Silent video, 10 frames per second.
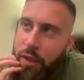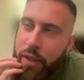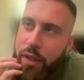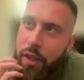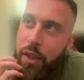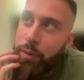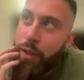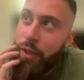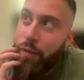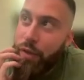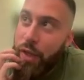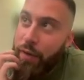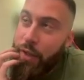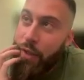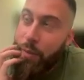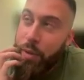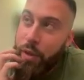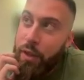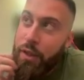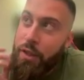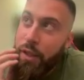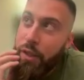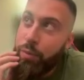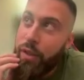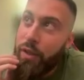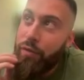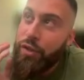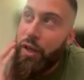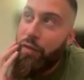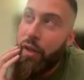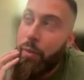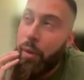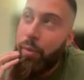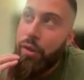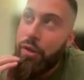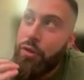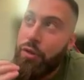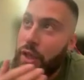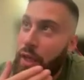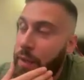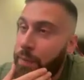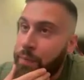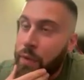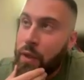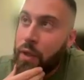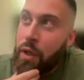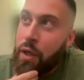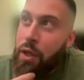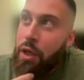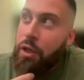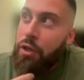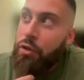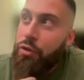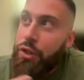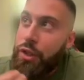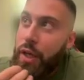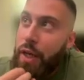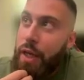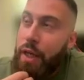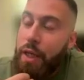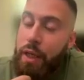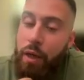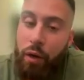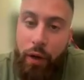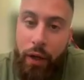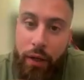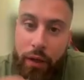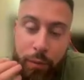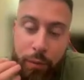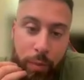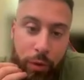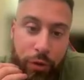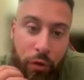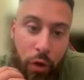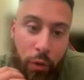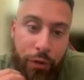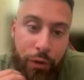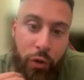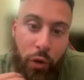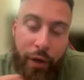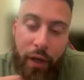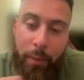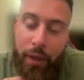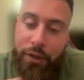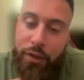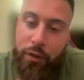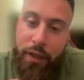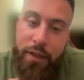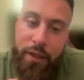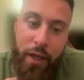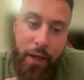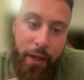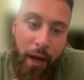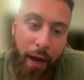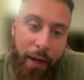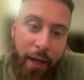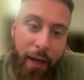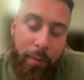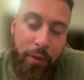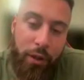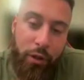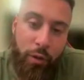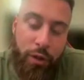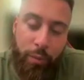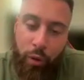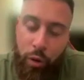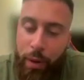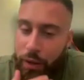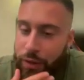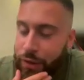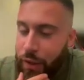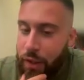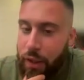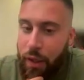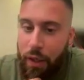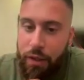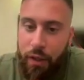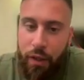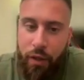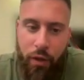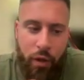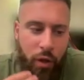Let's play devil's advocate. Devil's advocate a bit, because you say, okay, people don't know what they're talking about. So let's say I came to you as a pro-Palestinian and I said,